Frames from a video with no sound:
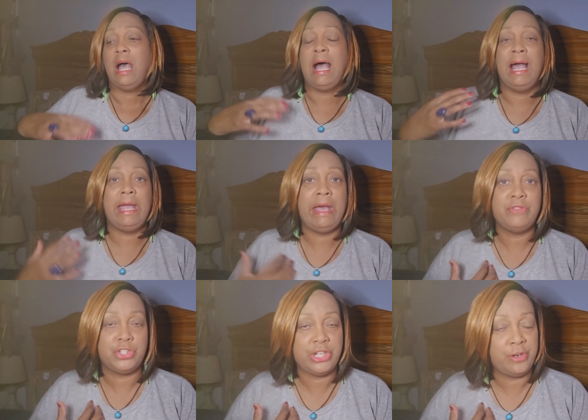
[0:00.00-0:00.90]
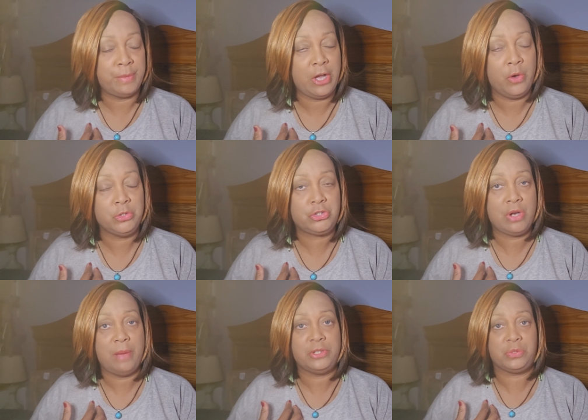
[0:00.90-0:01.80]
I have shared my own
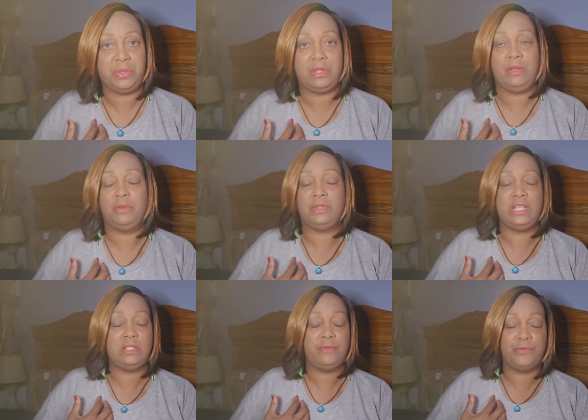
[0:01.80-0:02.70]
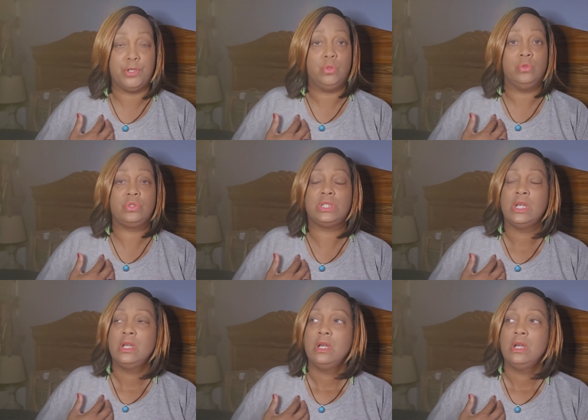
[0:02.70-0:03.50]
traumas with these fools.